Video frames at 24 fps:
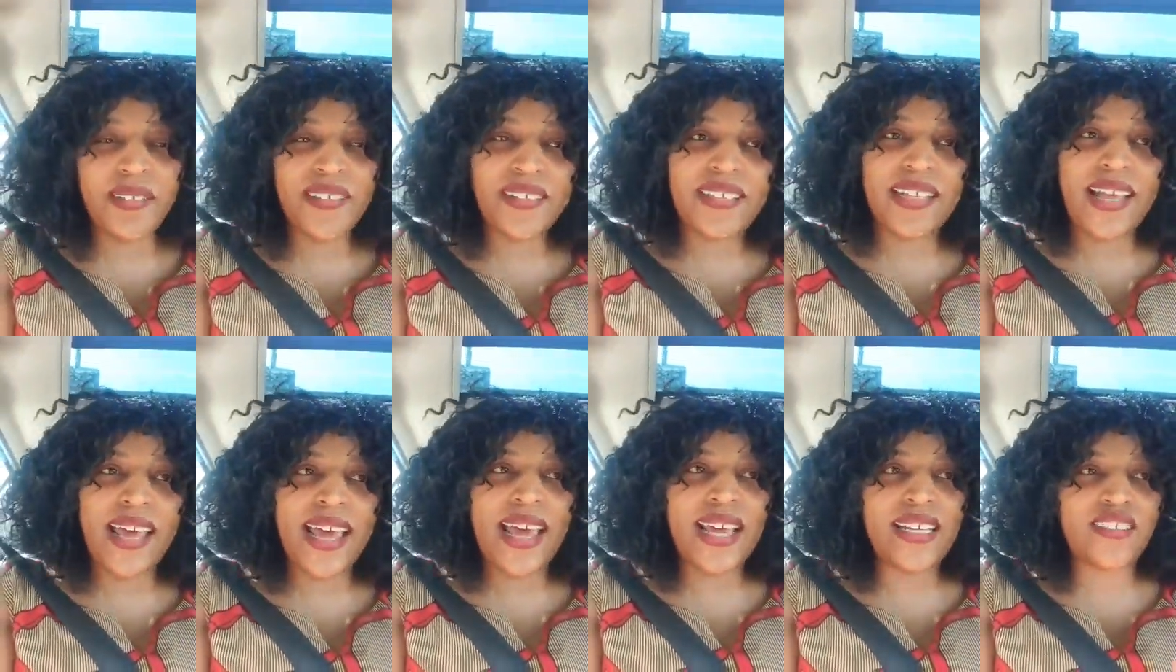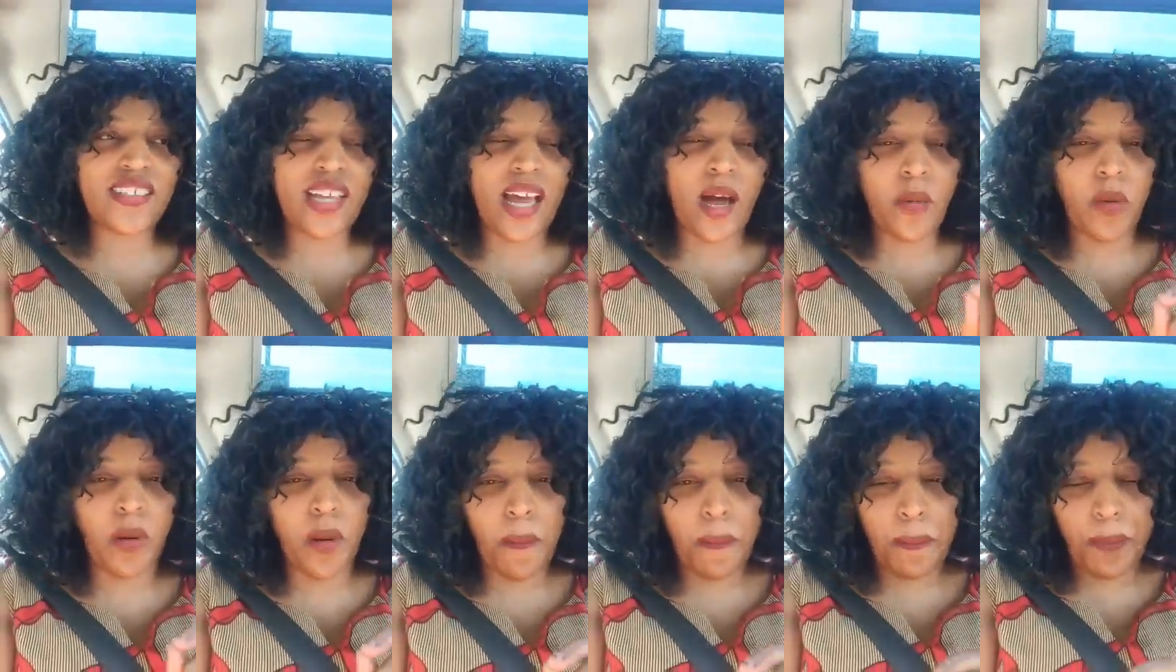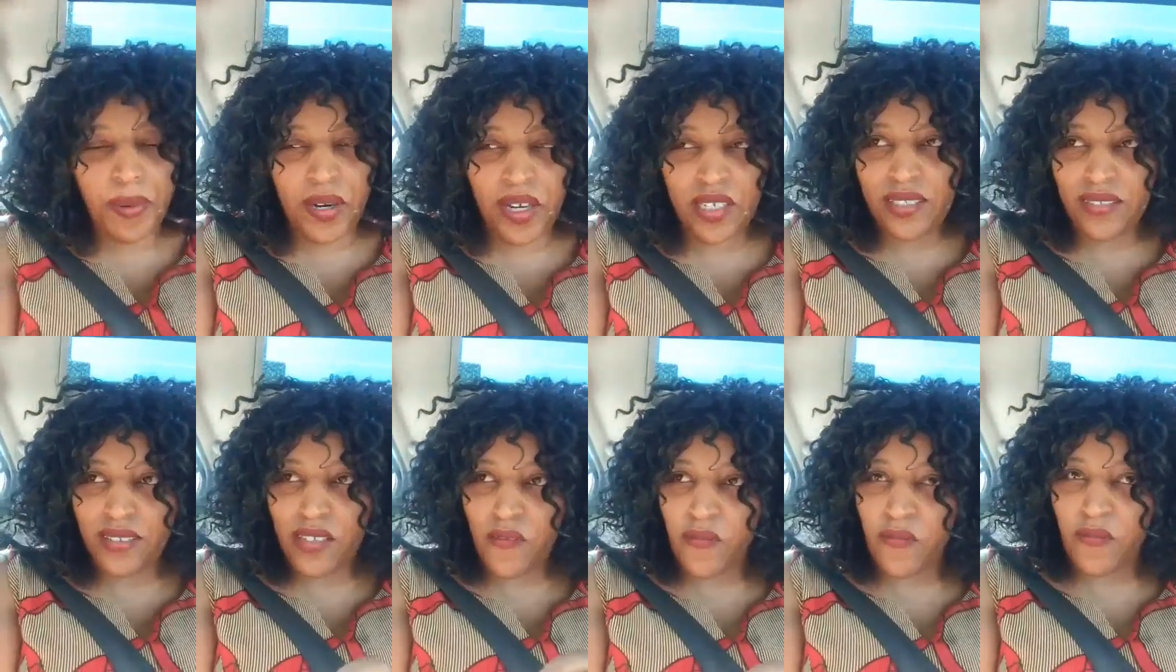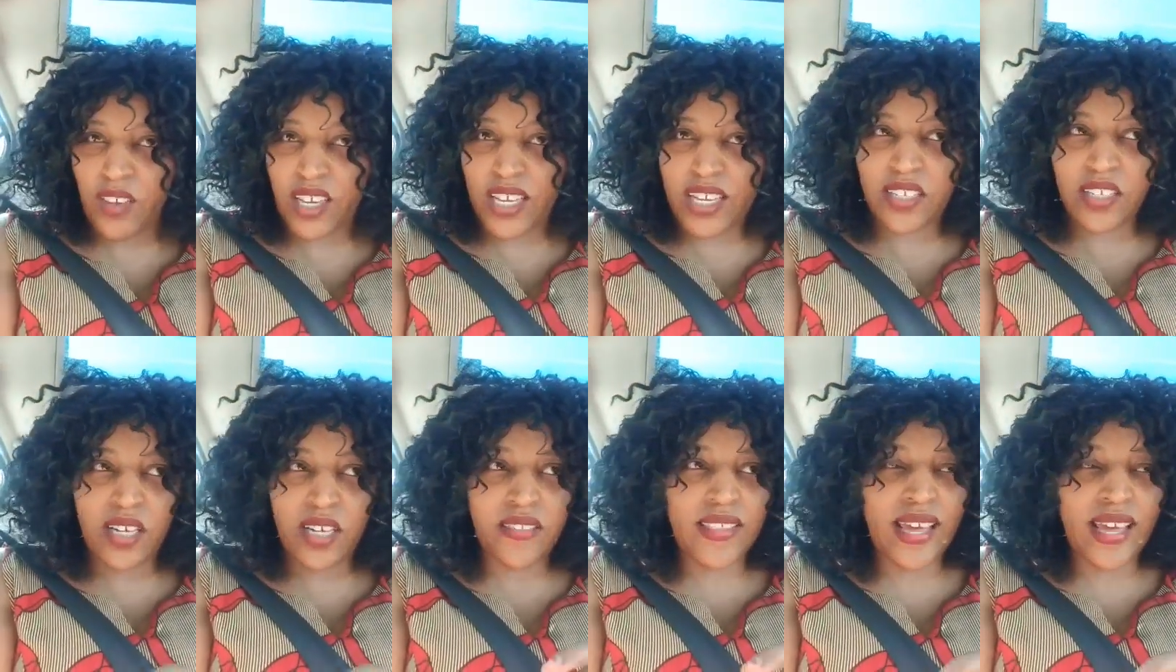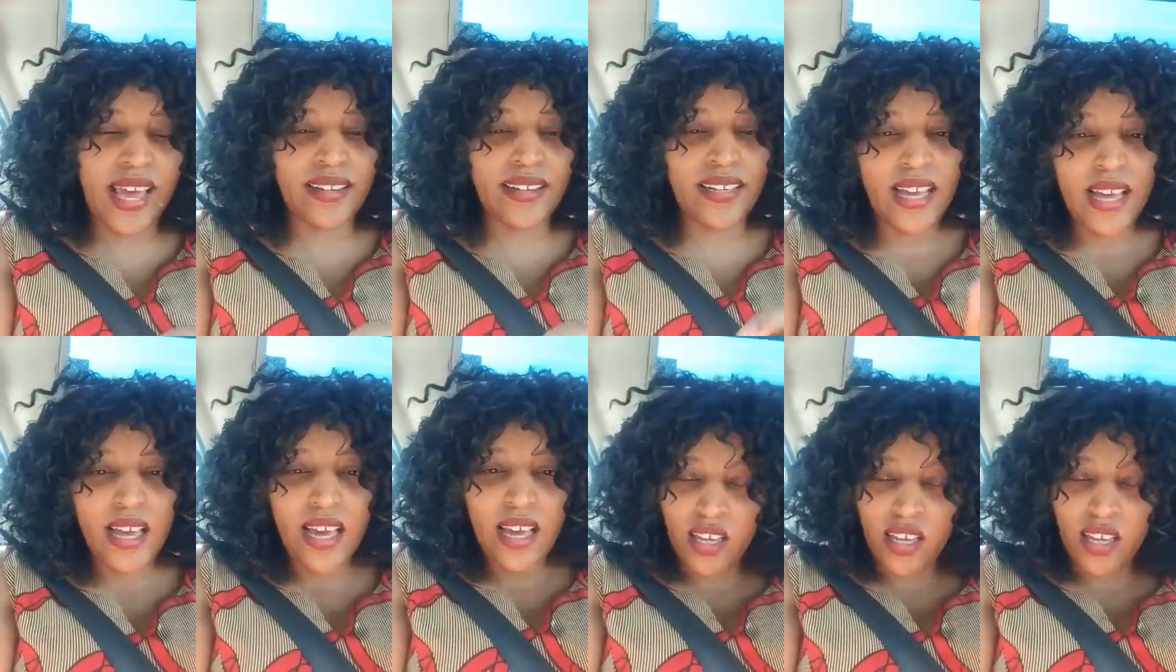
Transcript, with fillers: stage, I will put the video that